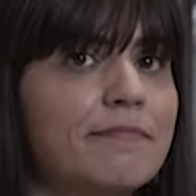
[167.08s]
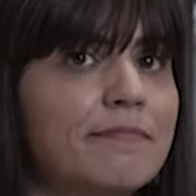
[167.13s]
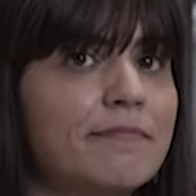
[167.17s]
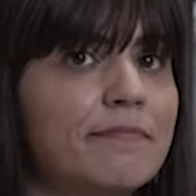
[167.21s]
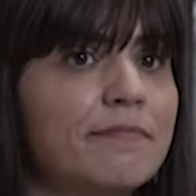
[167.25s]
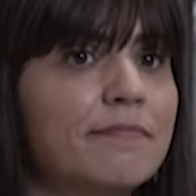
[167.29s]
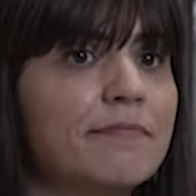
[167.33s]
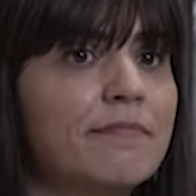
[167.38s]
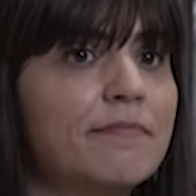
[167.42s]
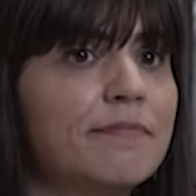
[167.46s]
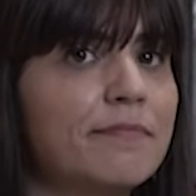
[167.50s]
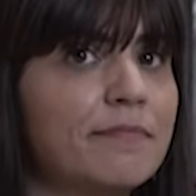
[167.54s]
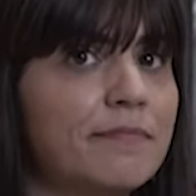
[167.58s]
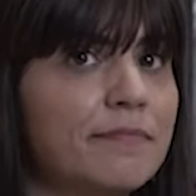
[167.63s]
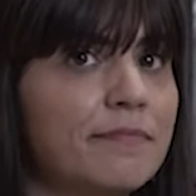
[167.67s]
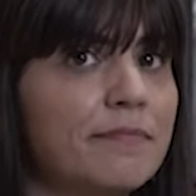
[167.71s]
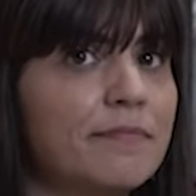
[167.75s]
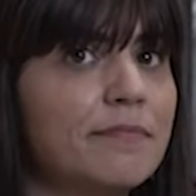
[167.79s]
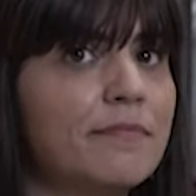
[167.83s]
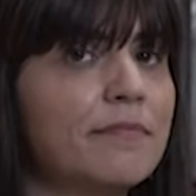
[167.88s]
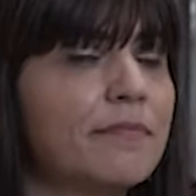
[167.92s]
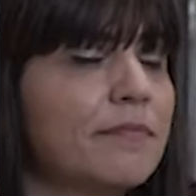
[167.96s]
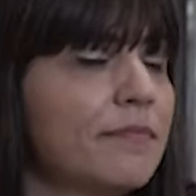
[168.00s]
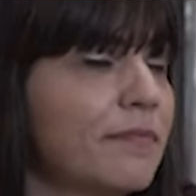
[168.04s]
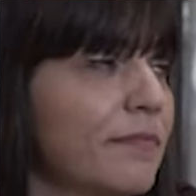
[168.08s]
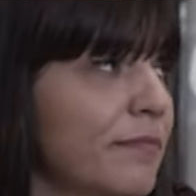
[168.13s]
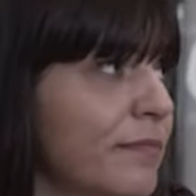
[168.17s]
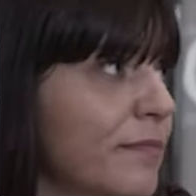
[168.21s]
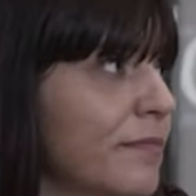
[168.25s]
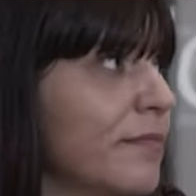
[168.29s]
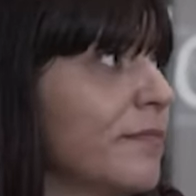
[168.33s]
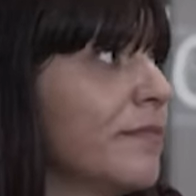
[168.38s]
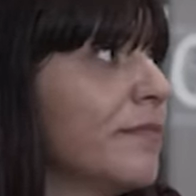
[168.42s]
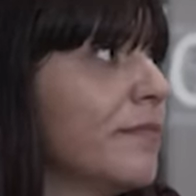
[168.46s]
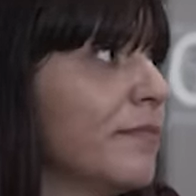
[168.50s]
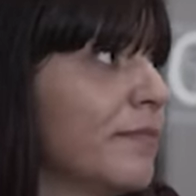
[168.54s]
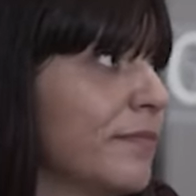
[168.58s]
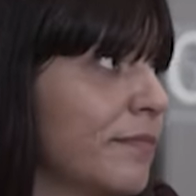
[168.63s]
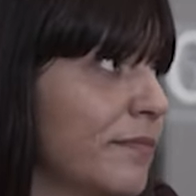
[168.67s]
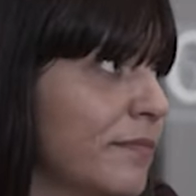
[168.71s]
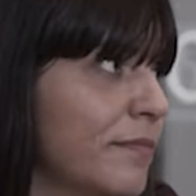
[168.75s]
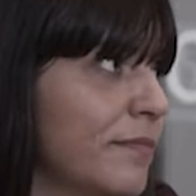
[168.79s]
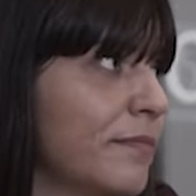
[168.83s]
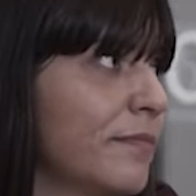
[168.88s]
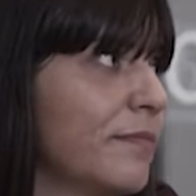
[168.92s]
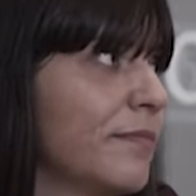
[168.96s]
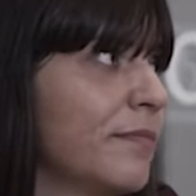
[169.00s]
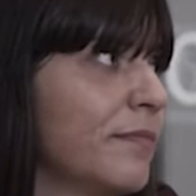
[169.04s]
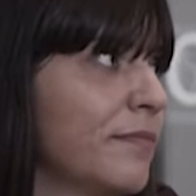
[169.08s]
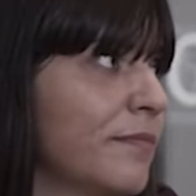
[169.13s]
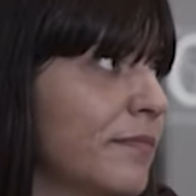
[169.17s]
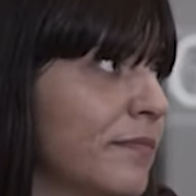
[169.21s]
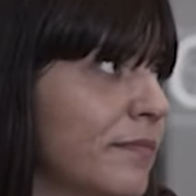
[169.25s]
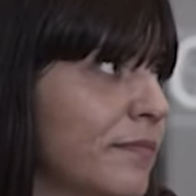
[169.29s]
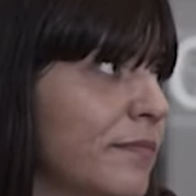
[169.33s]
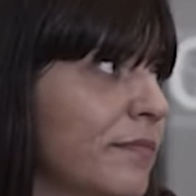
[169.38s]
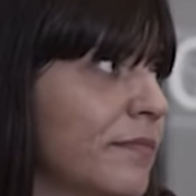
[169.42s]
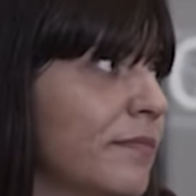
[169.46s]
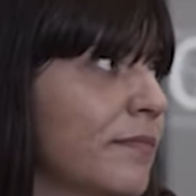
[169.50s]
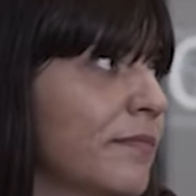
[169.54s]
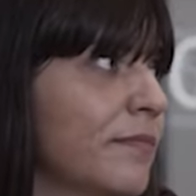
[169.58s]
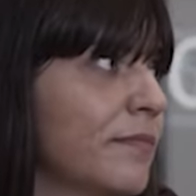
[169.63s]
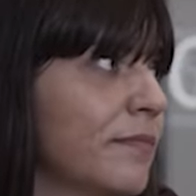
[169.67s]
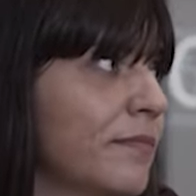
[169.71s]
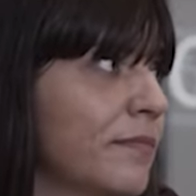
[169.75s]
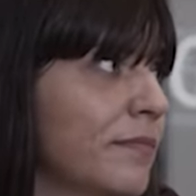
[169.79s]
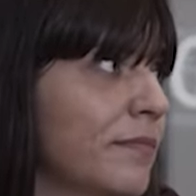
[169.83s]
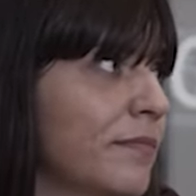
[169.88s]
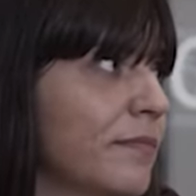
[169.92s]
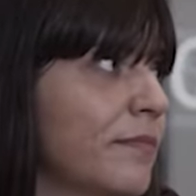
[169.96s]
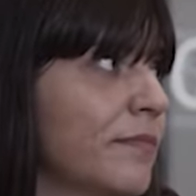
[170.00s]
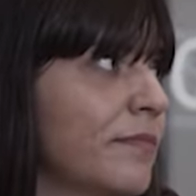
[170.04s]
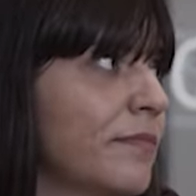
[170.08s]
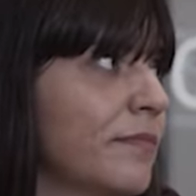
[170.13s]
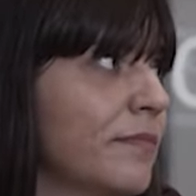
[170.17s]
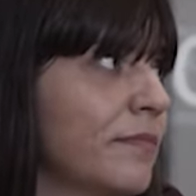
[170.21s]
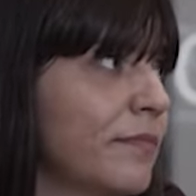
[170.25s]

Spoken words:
(silent)